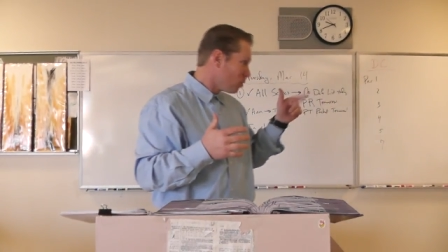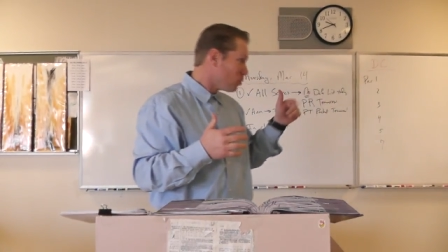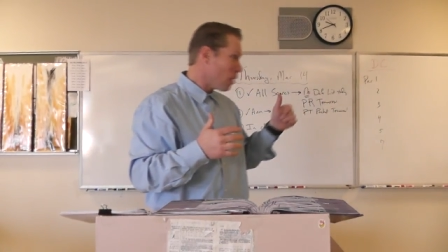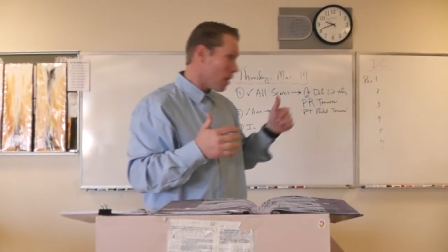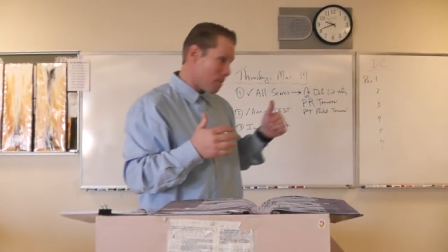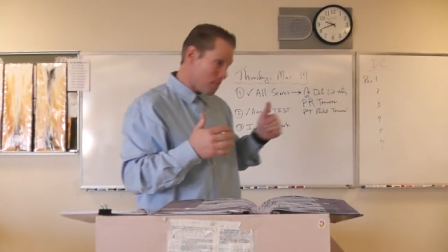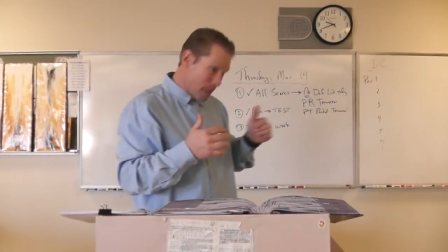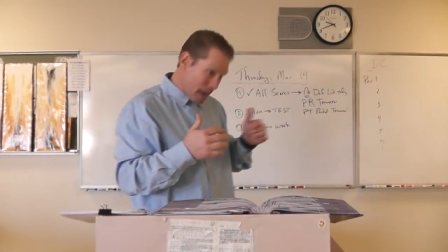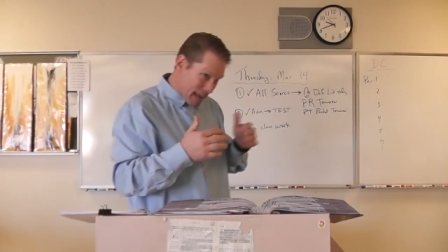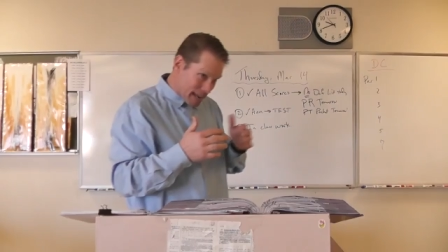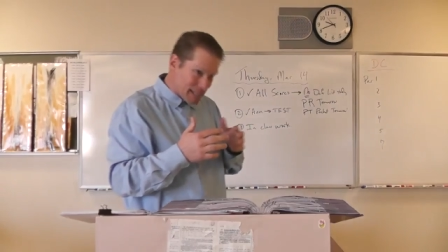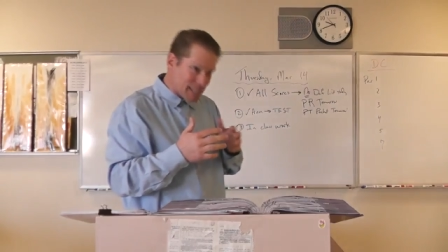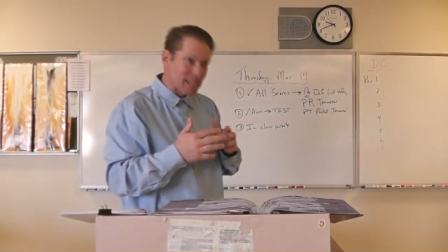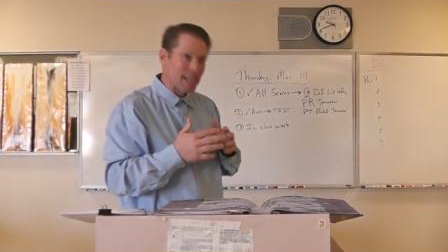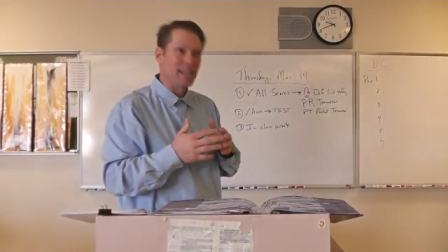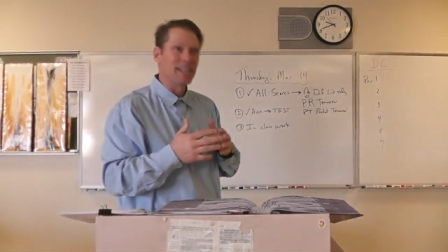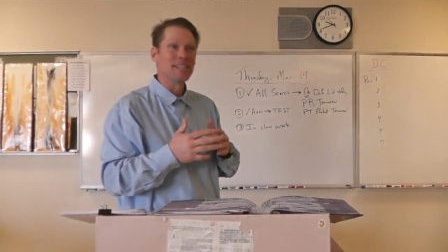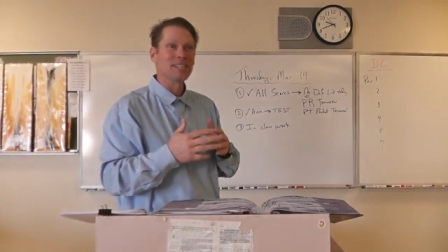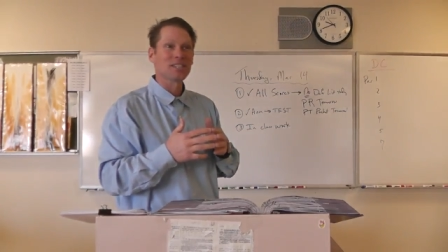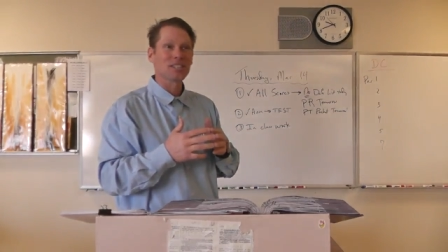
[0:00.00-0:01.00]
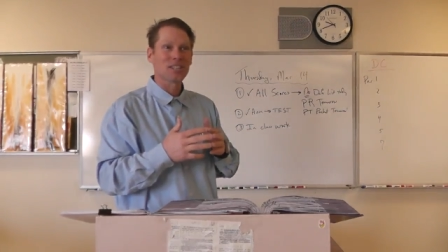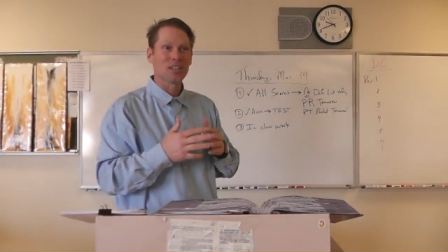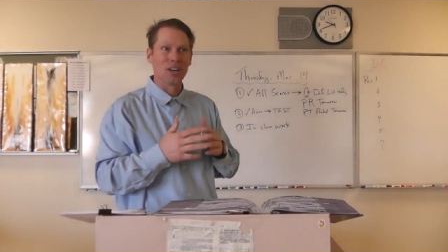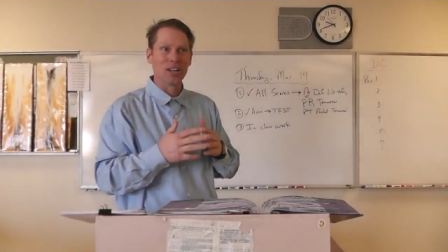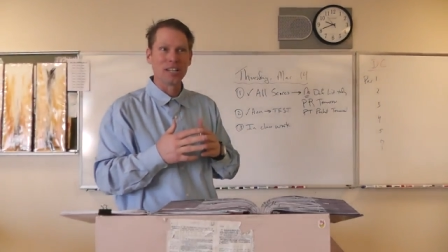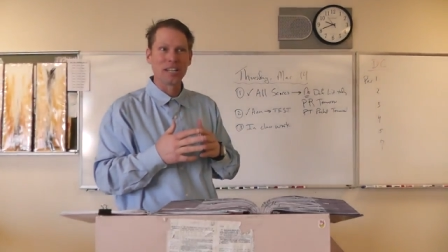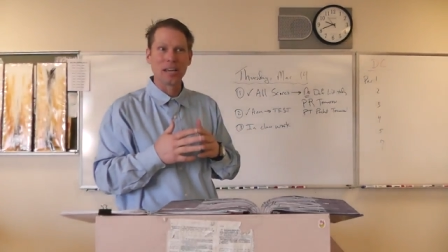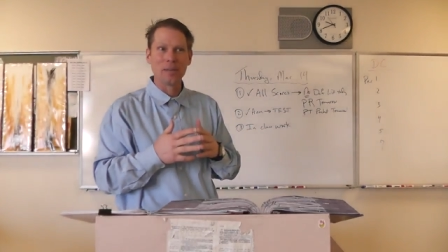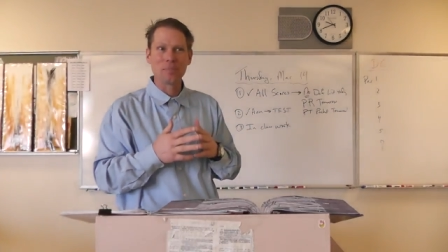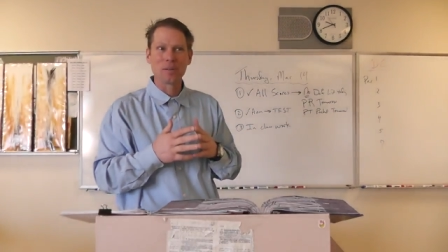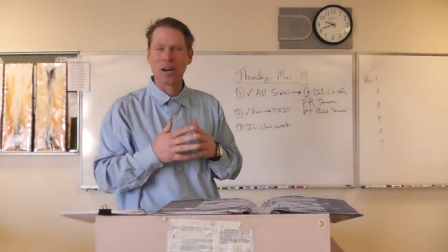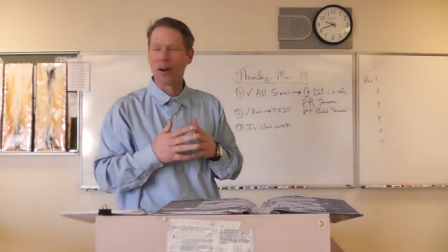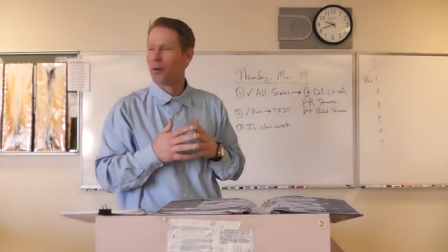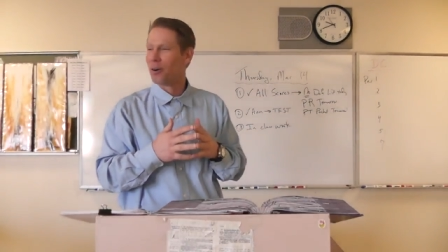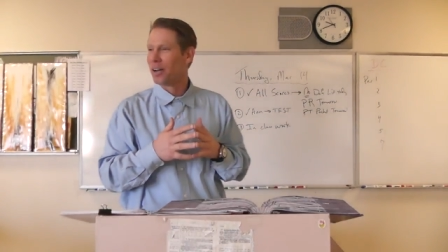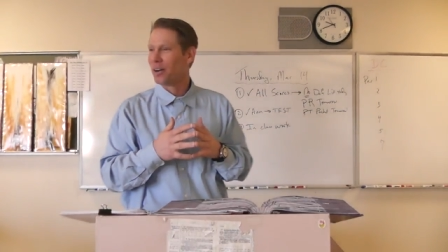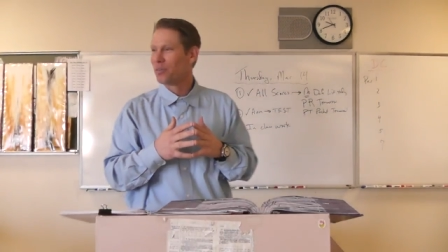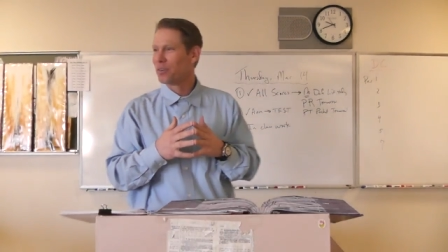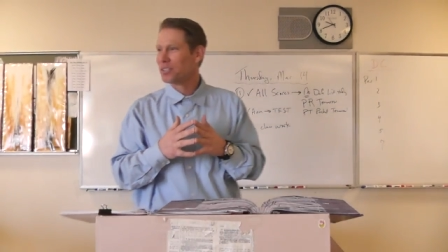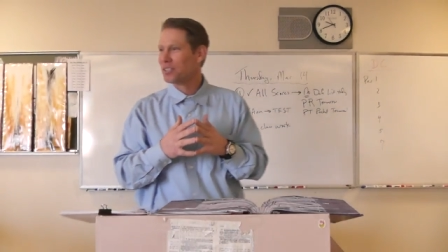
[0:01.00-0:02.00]
Repentance. Good. Keep
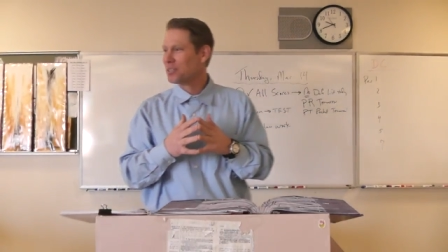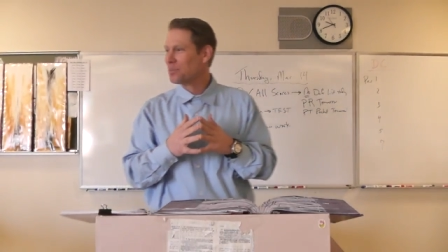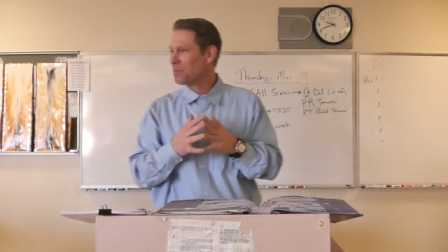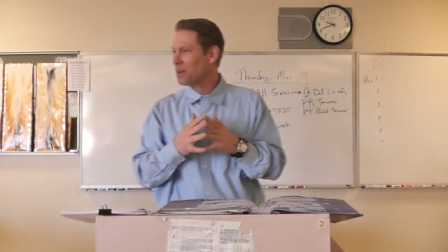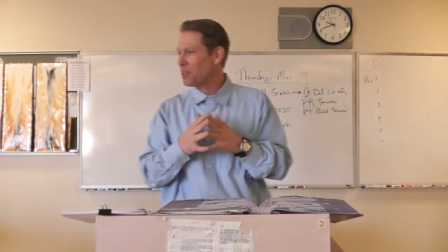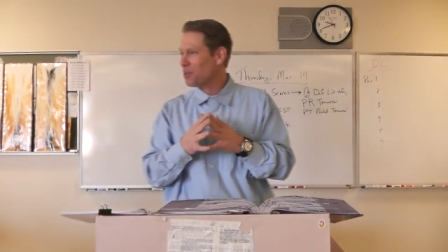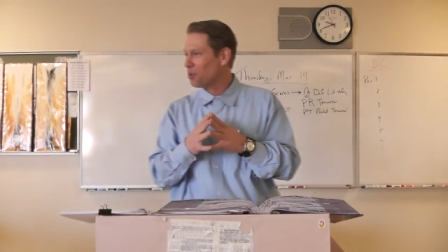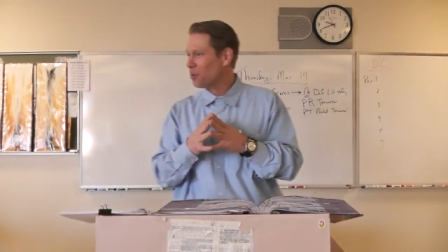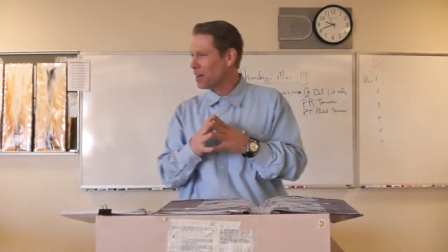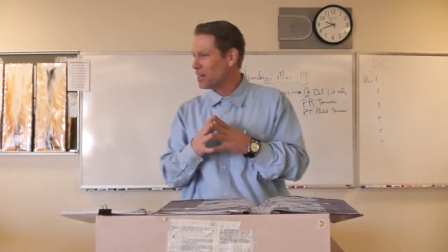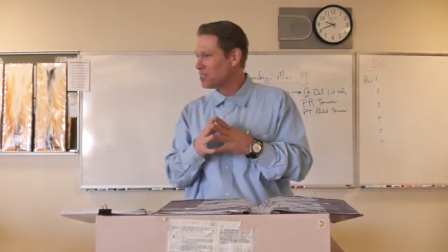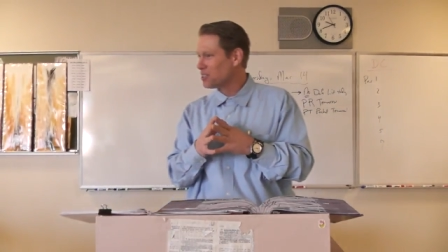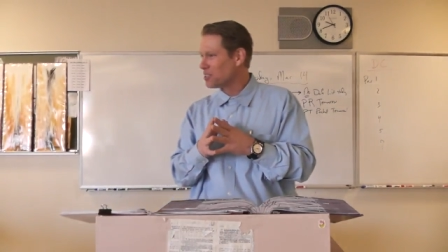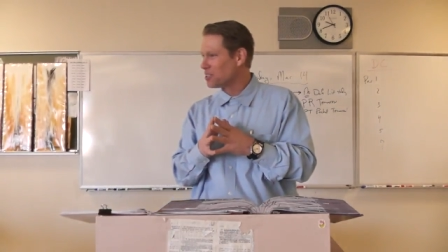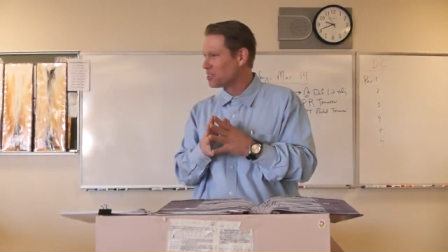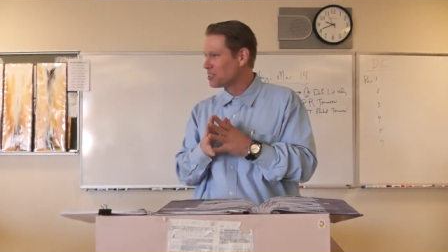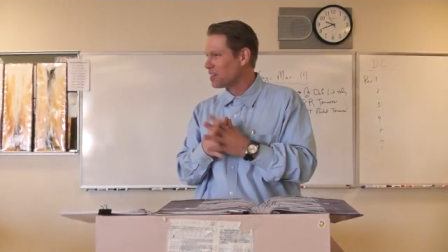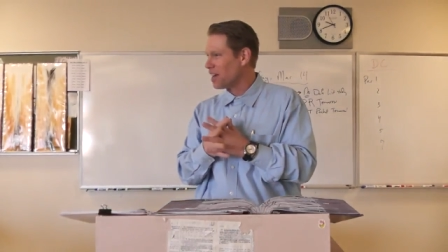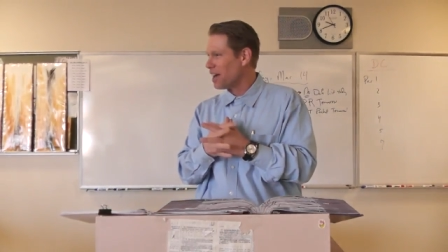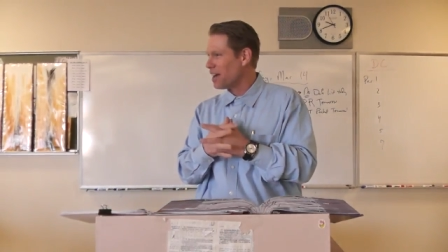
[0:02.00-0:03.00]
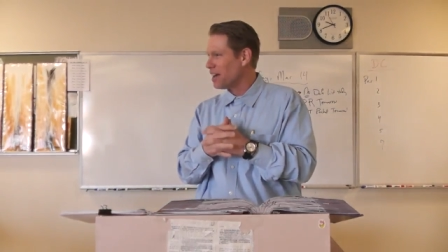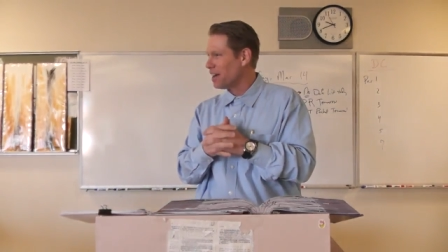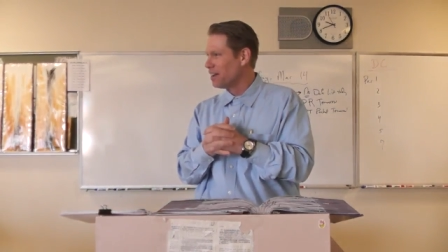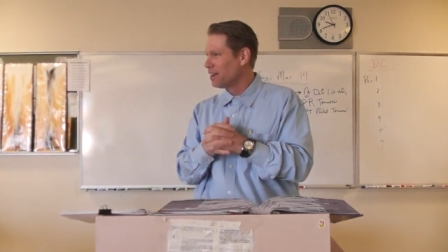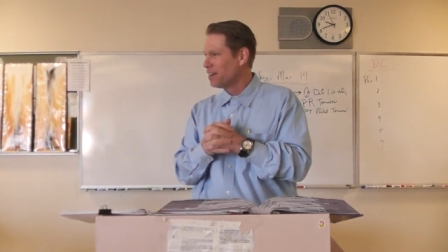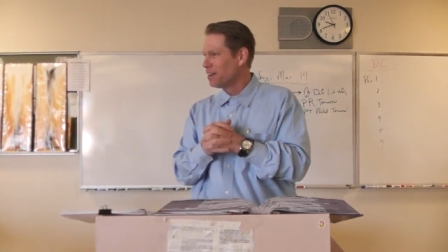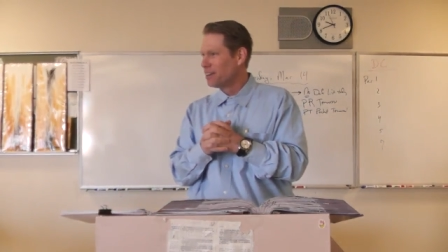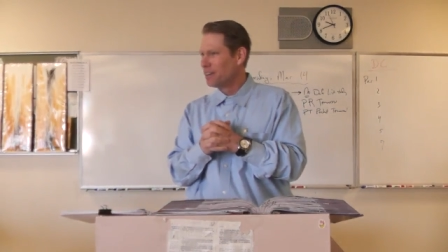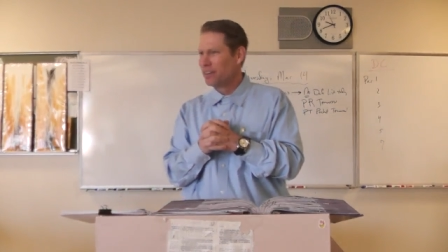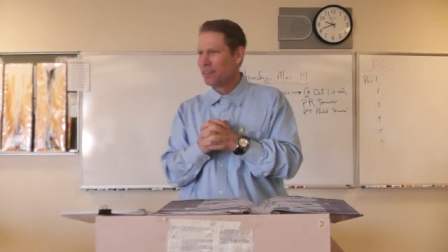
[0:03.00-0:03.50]
going. What's some other ways to say it?